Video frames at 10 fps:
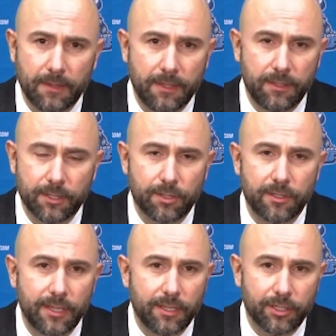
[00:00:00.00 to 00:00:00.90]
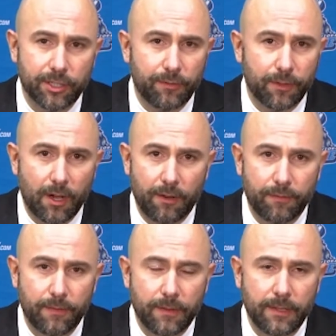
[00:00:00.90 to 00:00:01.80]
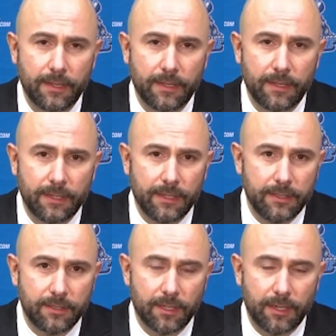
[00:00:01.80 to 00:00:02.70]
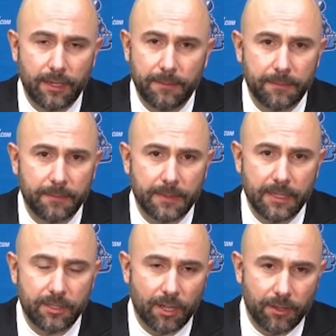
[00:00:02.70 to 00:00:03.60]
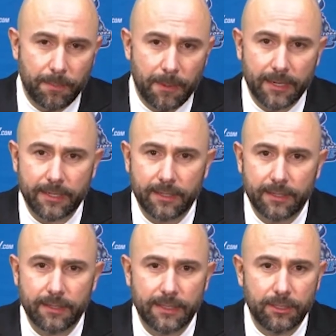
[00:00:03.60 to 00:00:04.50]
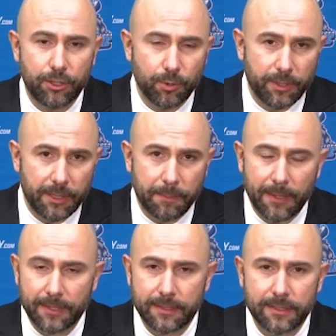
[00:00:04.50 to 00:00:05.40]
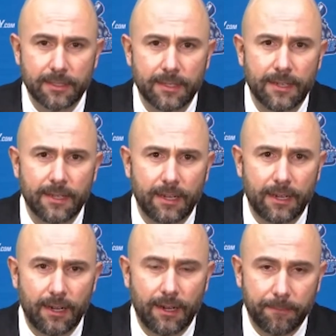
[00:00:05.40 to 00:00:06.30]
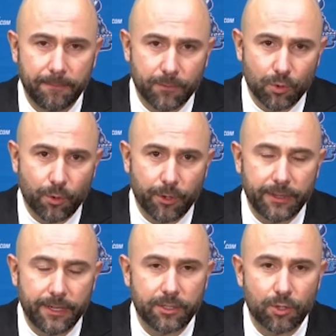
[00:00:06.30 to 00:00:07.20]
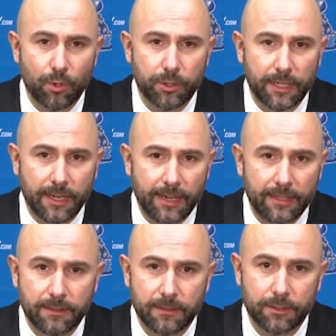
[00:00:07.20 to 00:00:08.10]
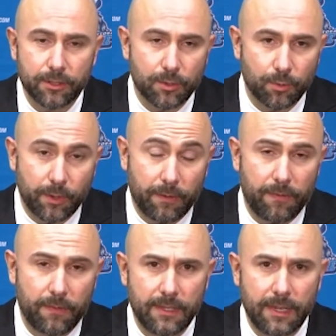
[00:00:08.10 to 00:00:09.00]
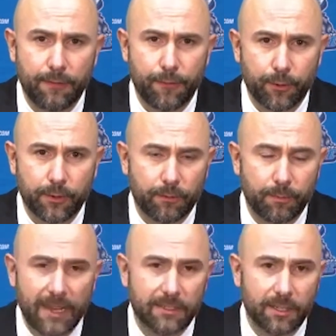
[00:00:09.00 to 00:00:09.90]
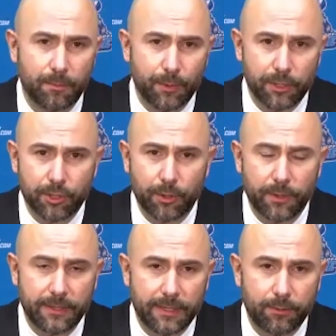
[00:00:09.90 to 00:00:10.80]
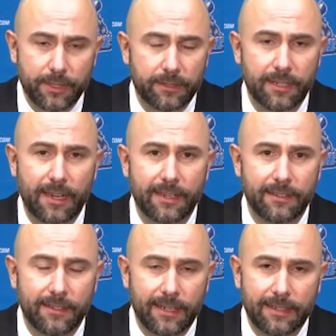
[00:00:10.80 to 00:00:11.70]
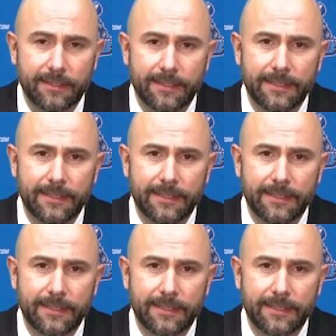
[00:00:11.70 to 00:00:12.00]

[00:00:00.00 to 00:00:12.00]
He doesn't take a shift off. He's on the puck. He's shooting pucks. Scored a nice goal tonight just with the effort of backside pressure and then reattacking the net.